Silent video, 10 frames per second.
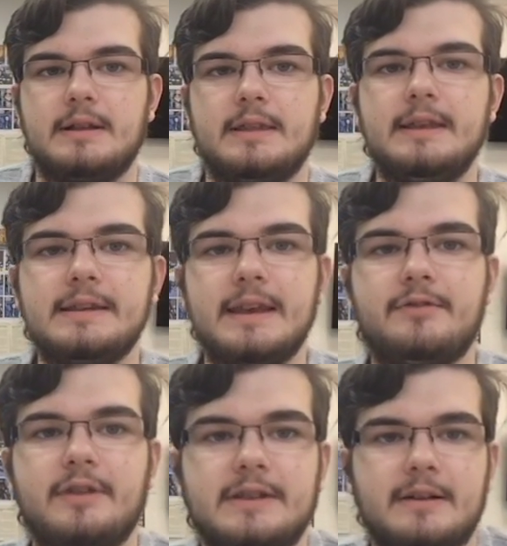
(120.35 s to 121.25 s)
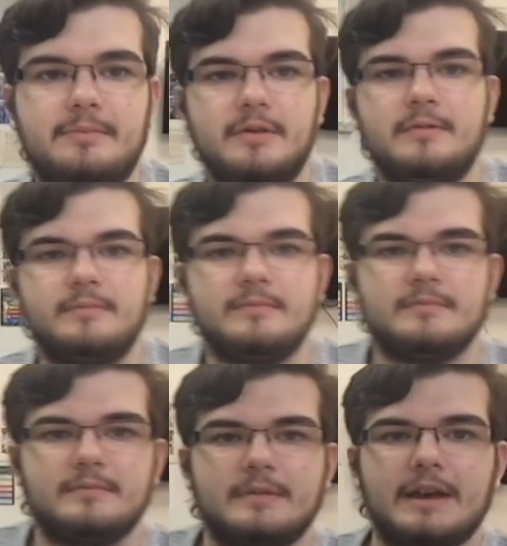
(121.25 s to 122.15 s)
Let's say, for example,
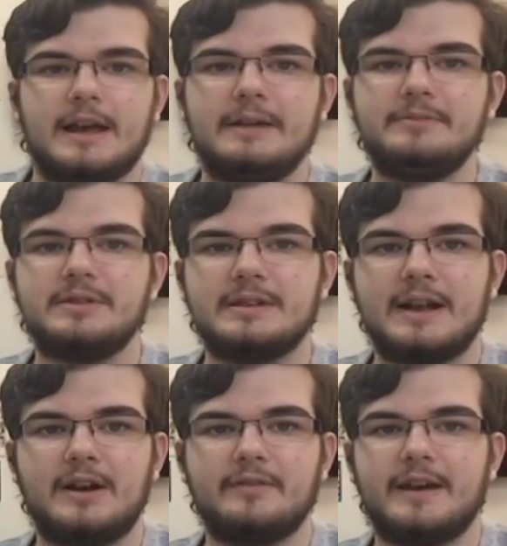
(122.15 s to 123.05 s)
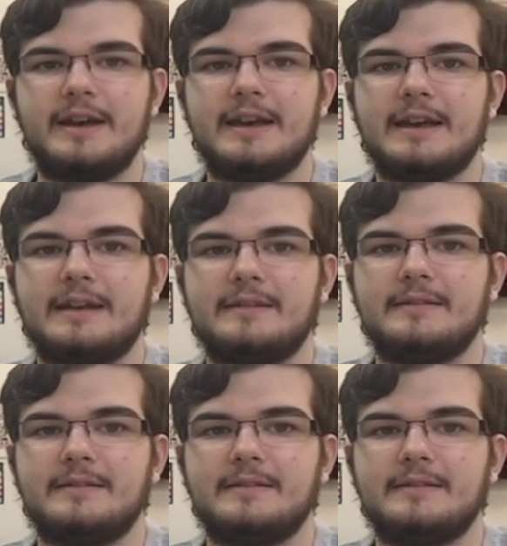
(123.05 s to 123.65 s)
I'm sat over here.